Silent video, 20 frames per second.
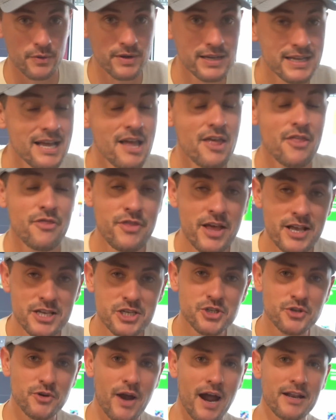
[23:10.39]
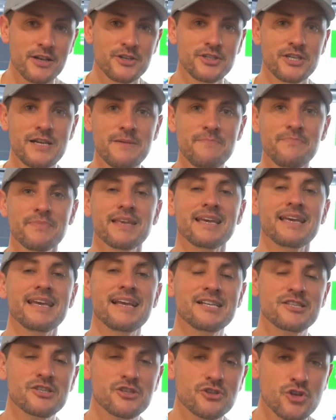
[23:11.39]
you, this strategy
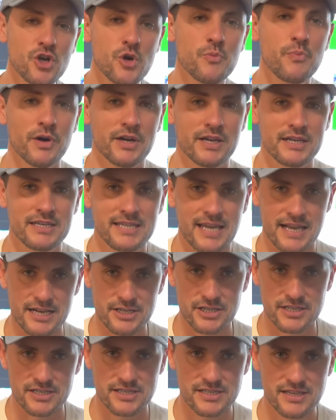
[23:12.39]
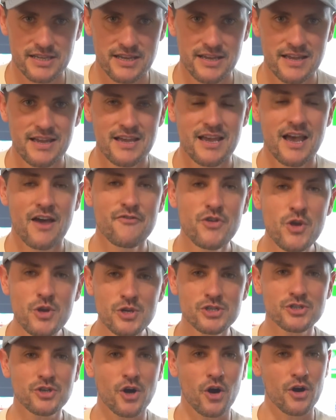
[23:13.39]
is super contagious. If you
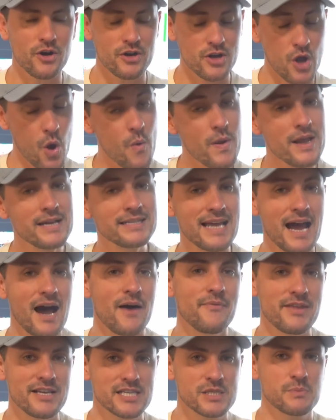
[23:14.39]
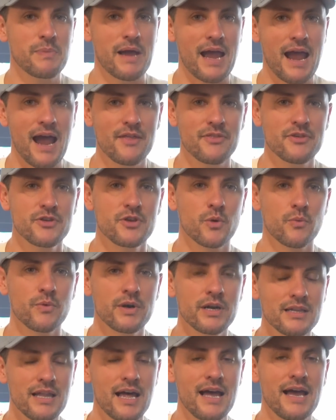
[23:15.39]
start going down this path, you'll
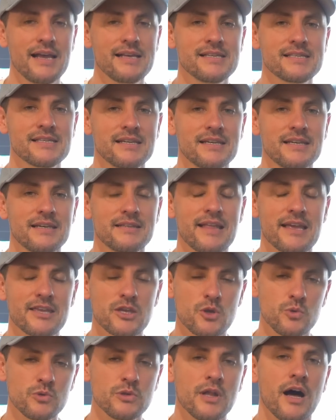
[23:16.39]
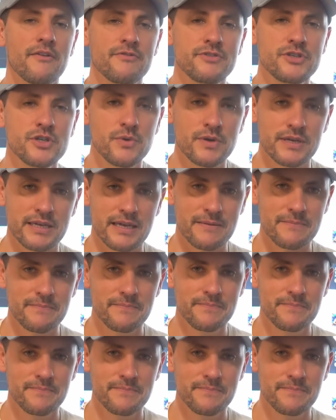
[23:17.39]
realize that you love doing it.